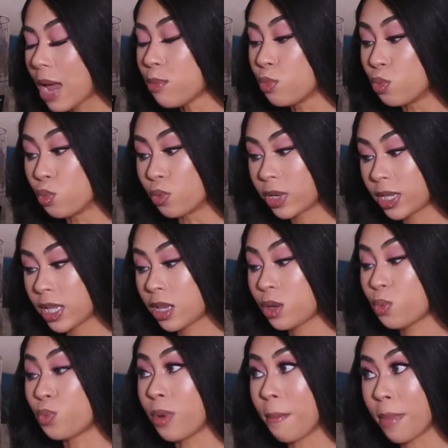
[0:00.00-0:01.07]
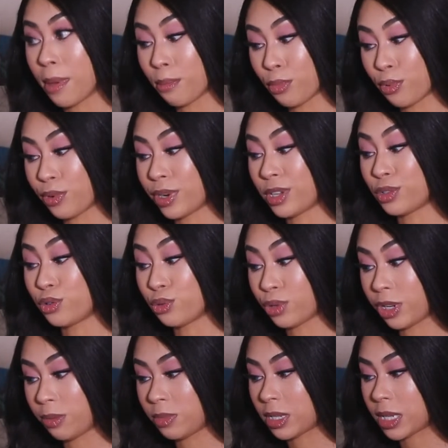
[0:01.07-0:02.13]
I'm really remembering
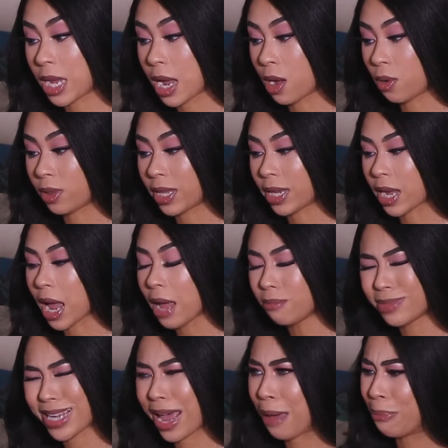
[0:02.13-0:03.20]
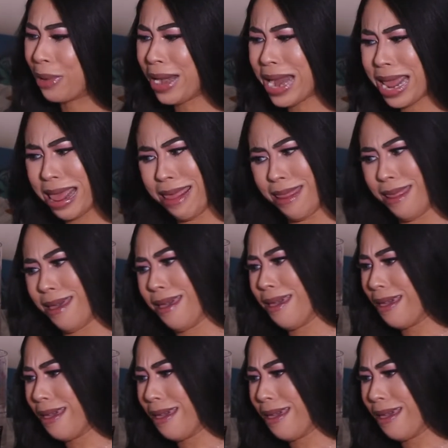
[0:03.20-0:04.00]
dreams now. Like, I'm tapping in.